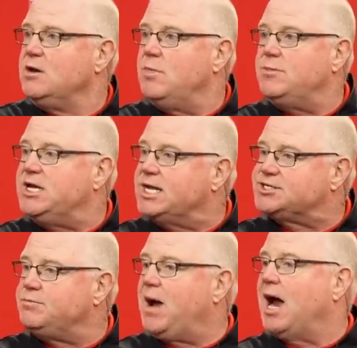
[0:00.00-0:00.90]
maybe get
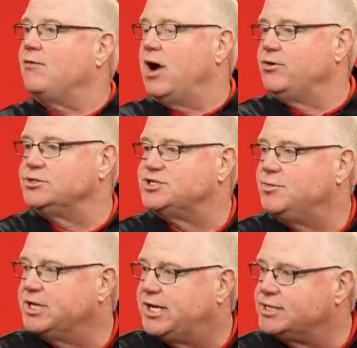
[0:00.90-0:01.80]
some background on some
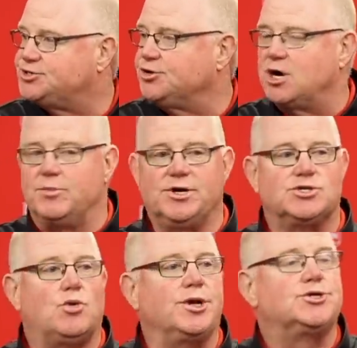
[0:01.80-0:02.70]
of the kids that are coming in
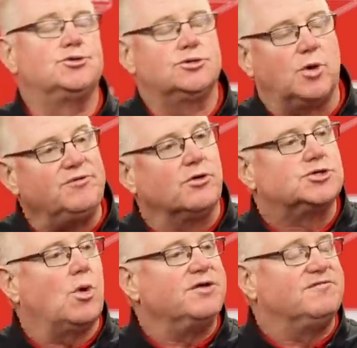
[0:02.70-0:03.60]
2024 and
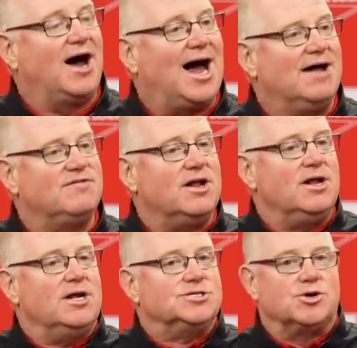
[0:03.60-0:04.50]
2025.
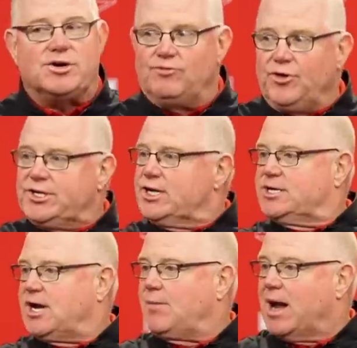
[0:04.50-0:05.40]
So it really
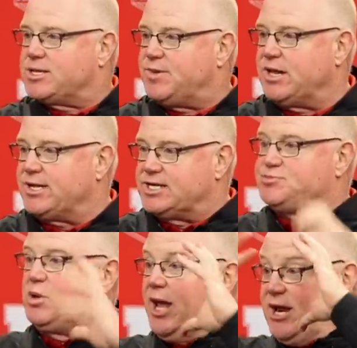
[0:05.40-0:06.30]
didn't come out to be like this
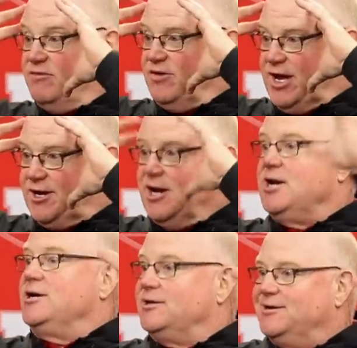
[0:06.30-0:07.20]
plan of, like,
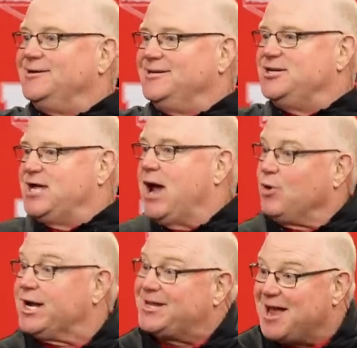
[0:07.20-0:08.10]
hey, we're
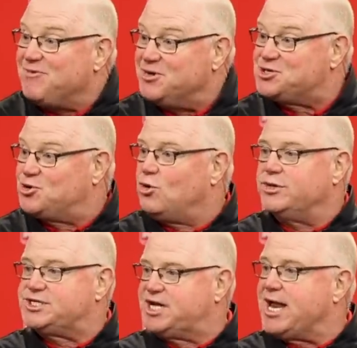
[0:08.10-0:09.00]
going to get to every school
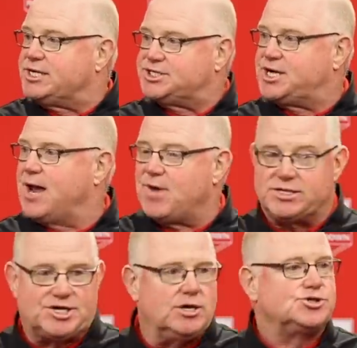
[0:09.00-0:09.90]
in the state. It just came out
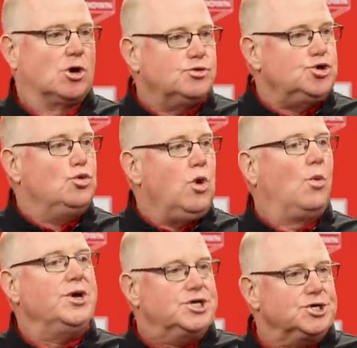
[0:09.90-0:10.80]
and said, let's go do
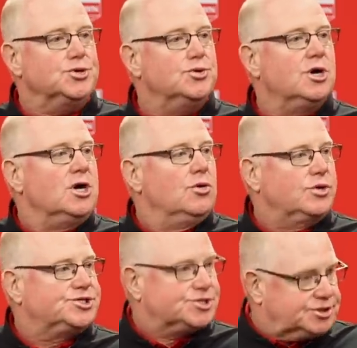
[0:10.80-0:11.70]
what we do,
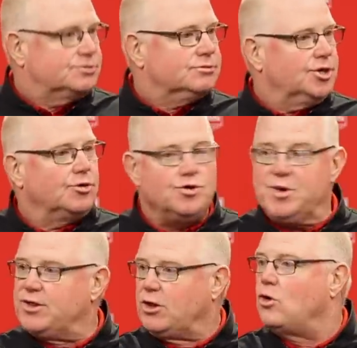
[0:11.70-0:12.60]
which is, you know, you
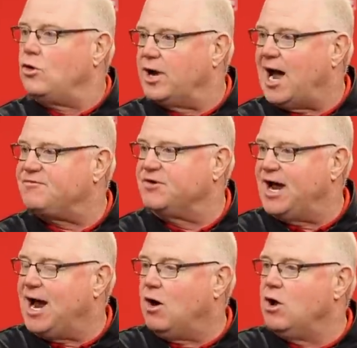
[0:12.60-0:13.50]
be the local guy for
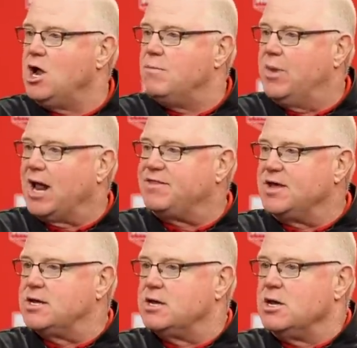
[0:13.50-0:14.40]
now. But I
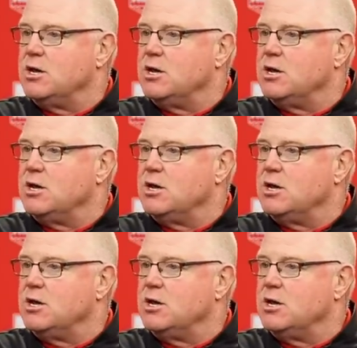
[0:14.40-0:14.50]
think